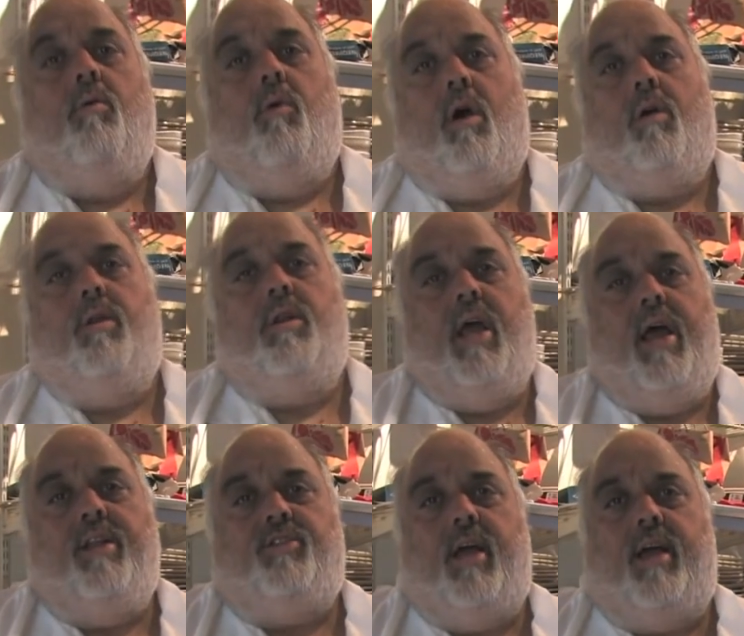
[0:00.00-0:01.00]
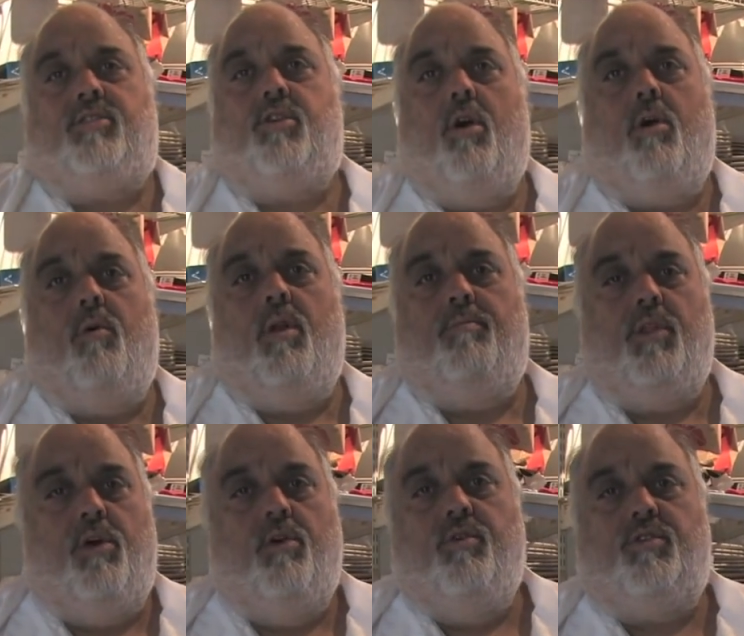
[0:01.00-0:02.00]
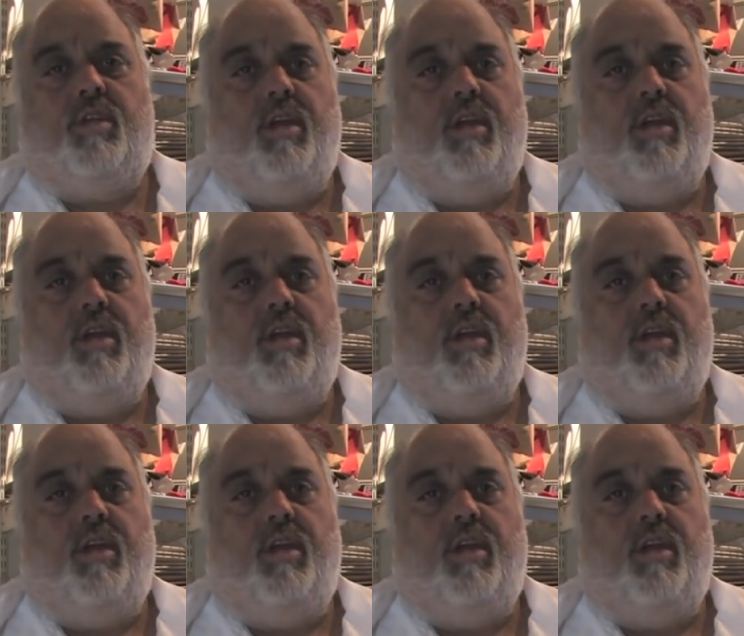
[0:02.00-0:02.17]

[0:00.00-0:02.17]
Welcome to Daddy Jack's Cooking with the Blues